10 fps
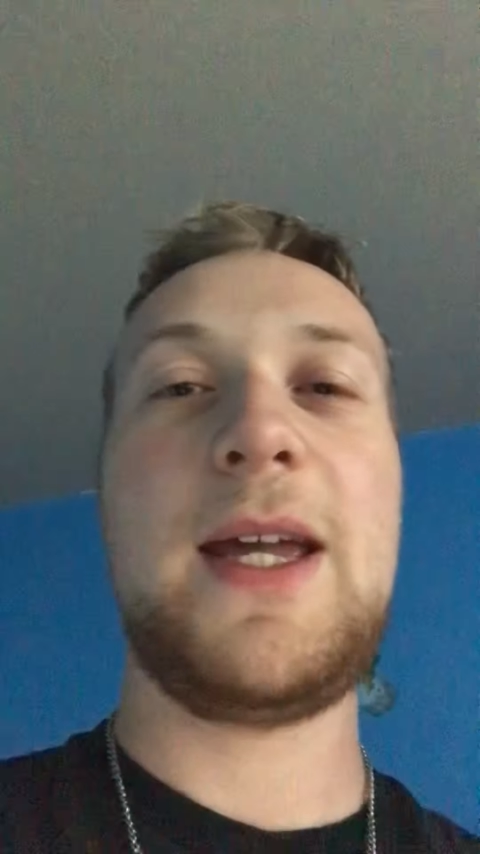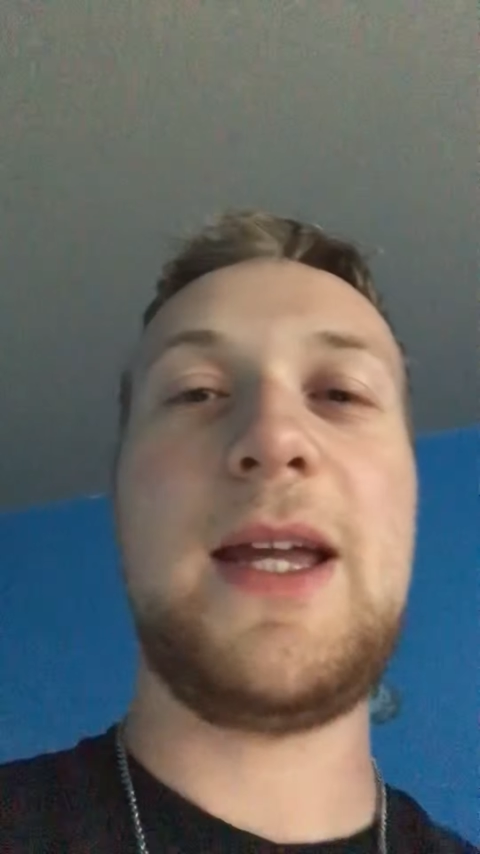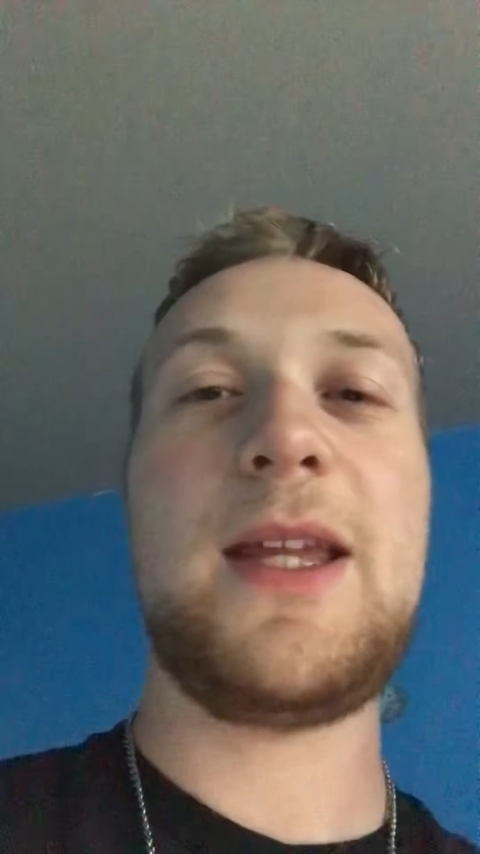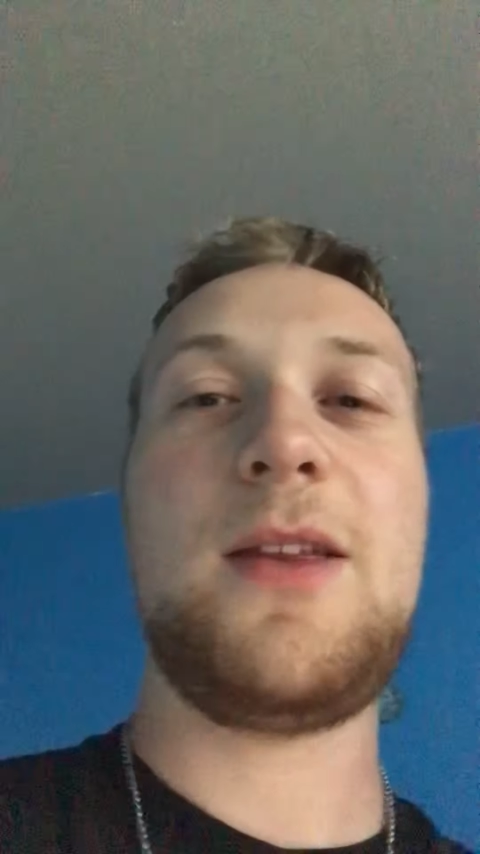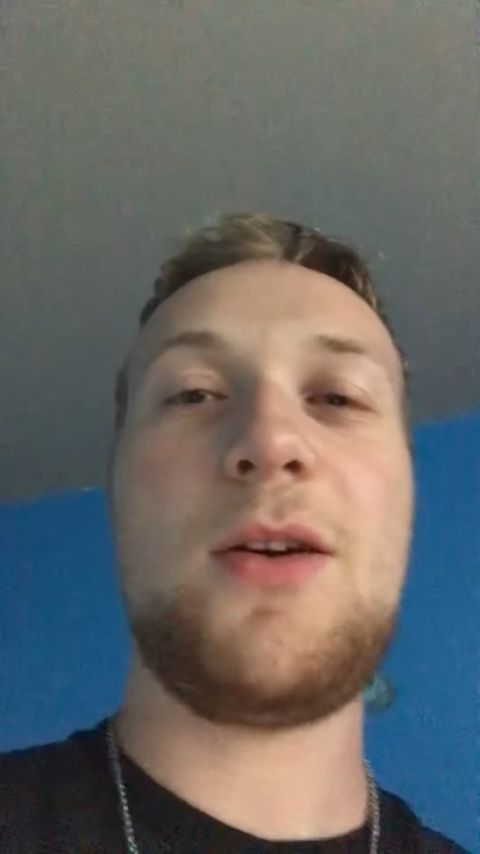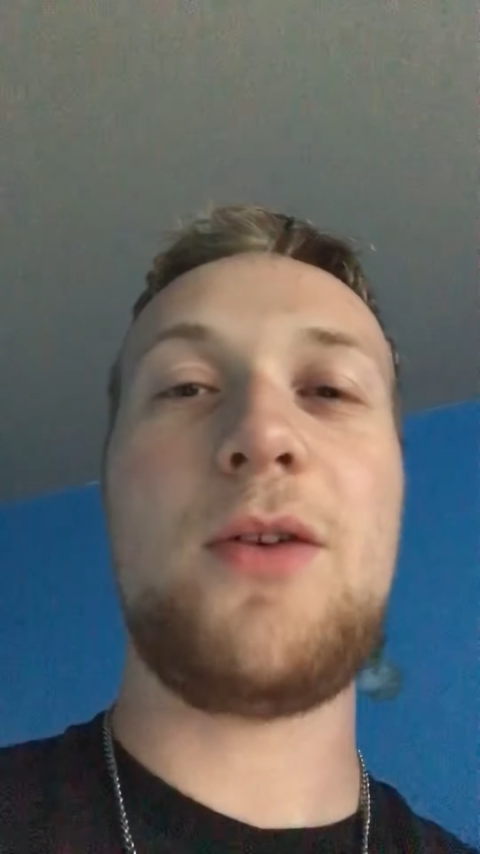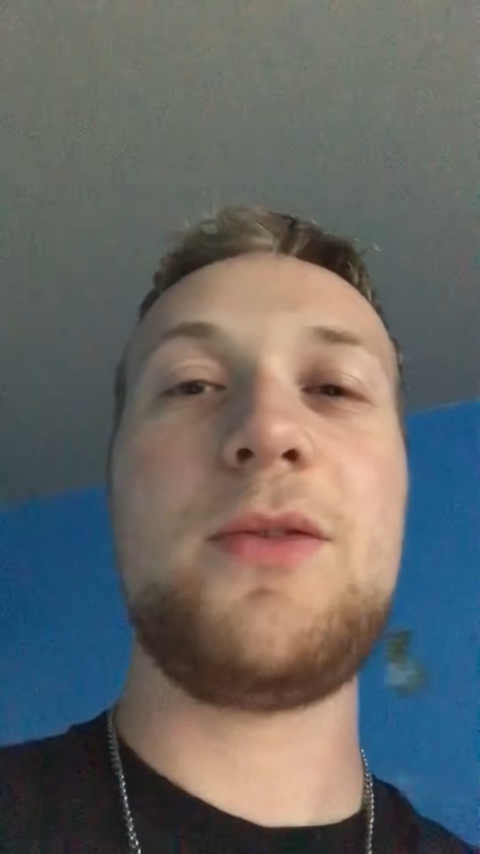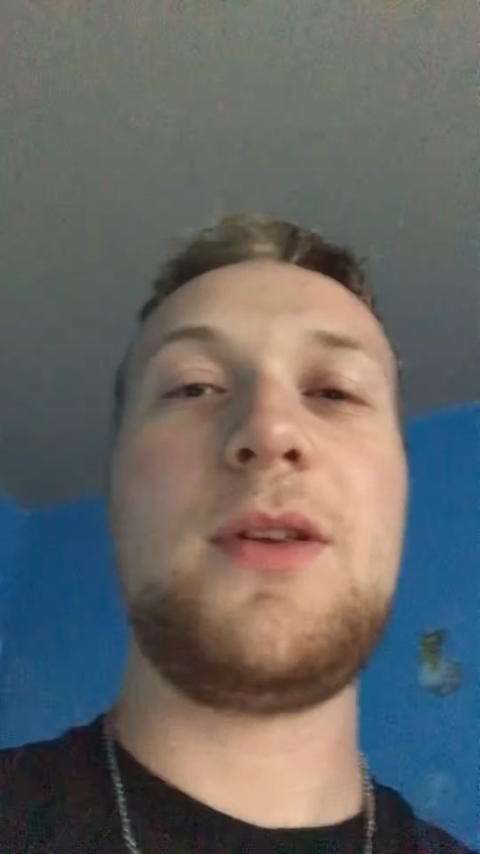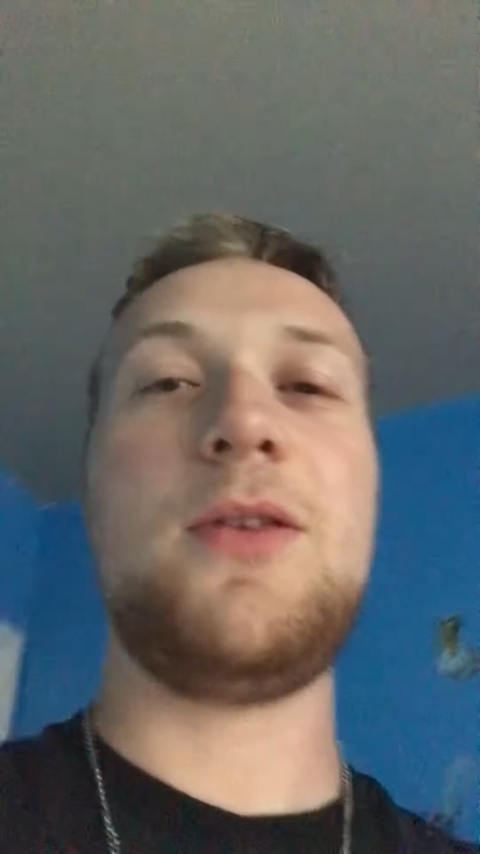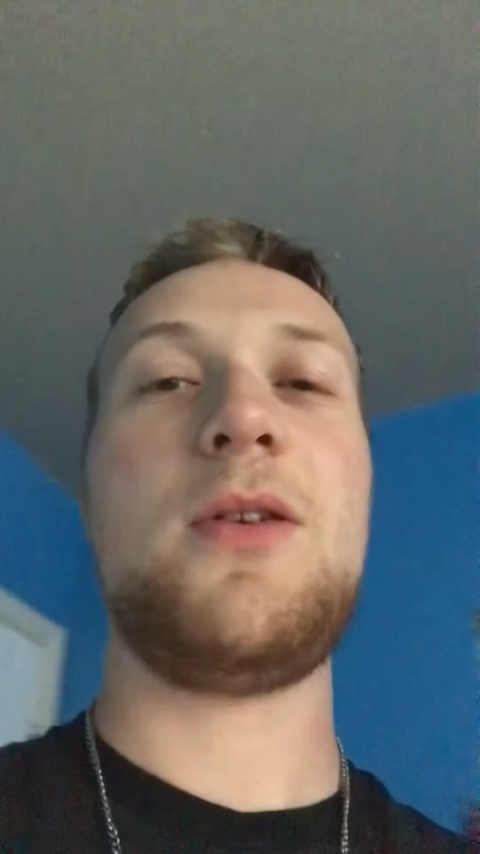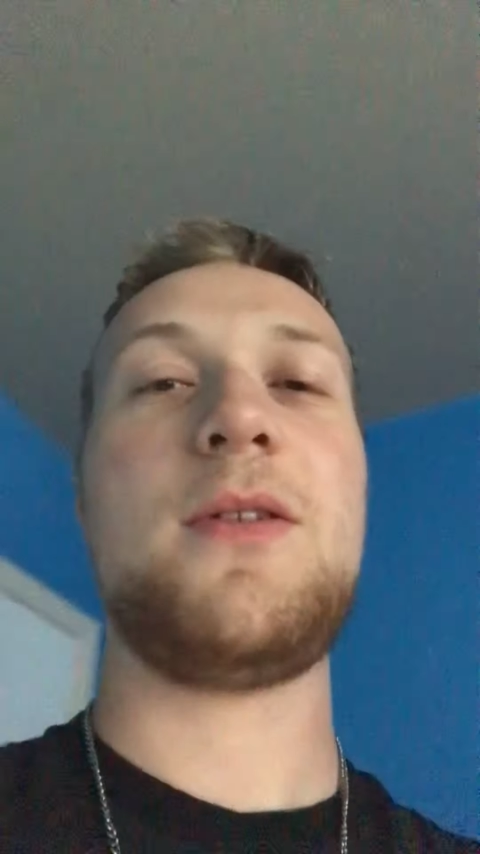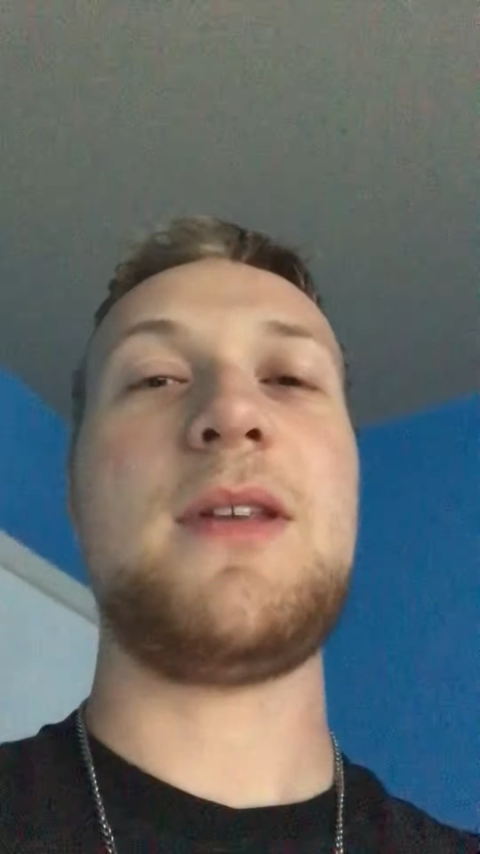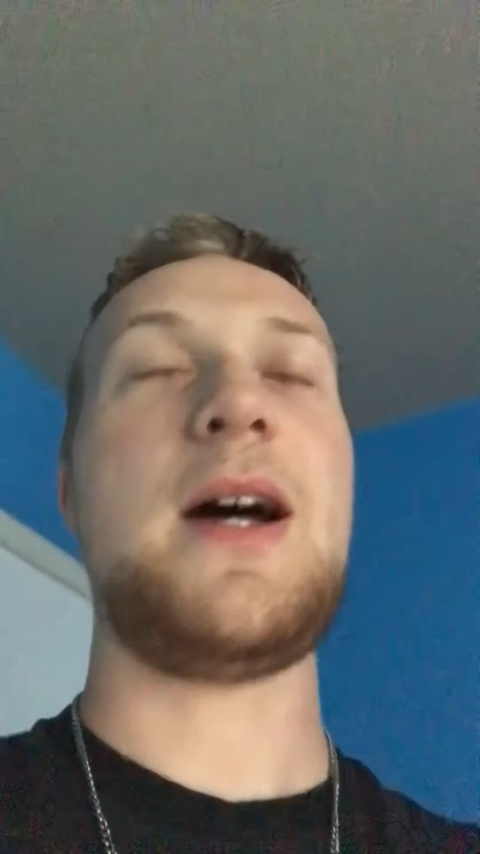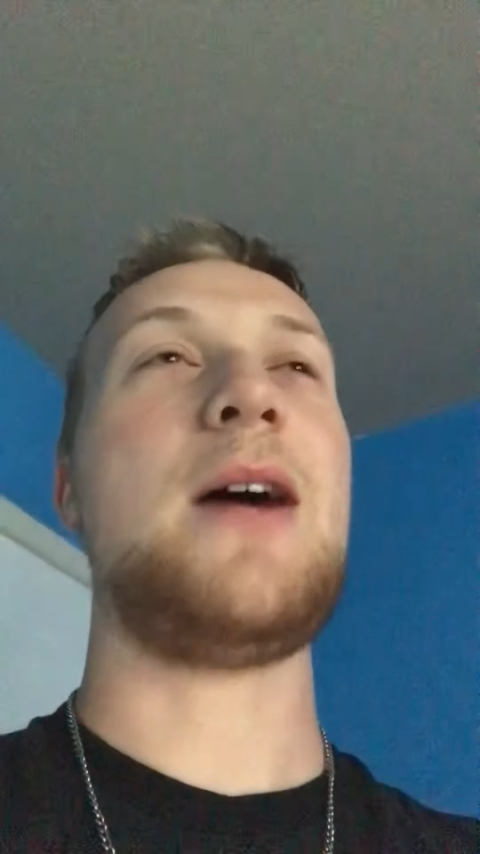and they told the nurse that